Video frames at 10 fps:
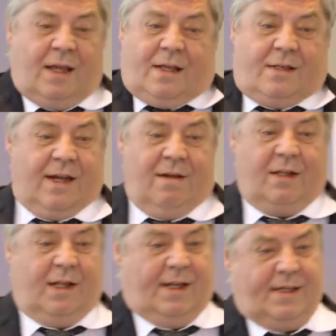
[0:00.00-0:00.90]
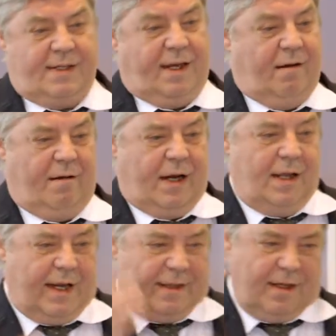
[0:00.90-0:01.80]
So nevertheless, the
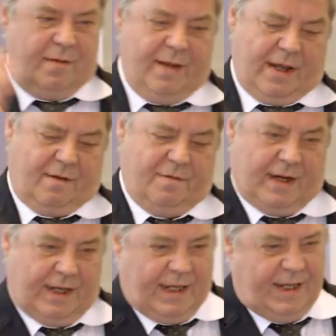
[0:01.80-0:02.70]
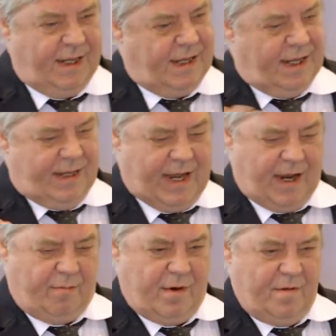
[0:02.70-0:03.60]
regulator, being Funk, they
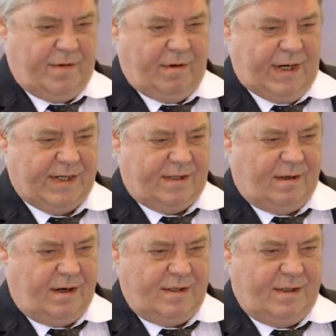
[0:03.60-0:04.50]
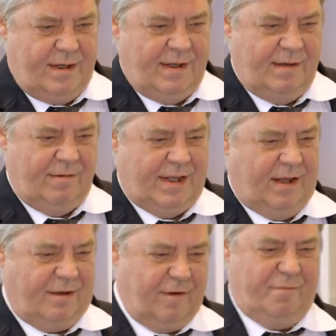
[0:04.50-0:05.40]
approved the restart with a
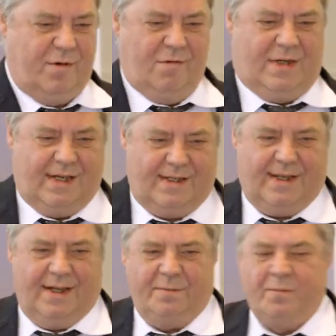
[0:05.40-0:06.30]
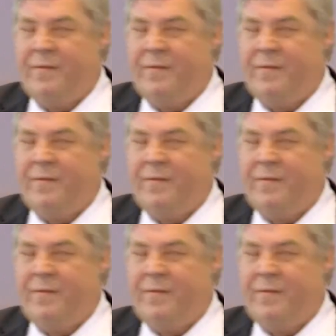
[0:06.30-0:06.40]
lot of protest. Yeah?